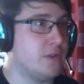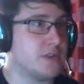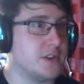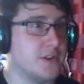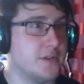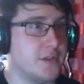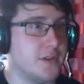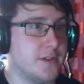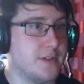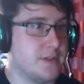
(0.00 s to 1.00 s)
So
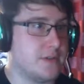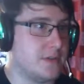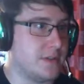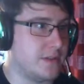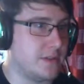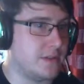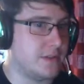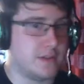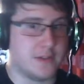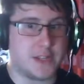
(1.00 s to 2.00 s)

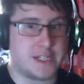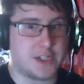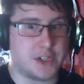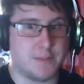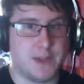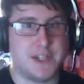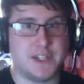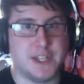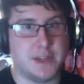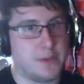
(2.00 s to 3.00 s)
let's jump in and
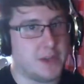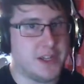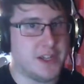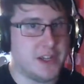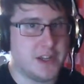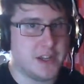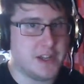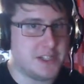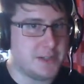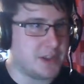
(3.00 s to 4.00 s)
see
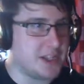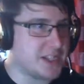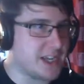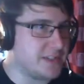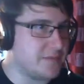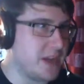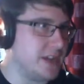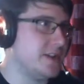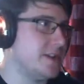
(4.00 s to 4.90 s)
what these guys have made.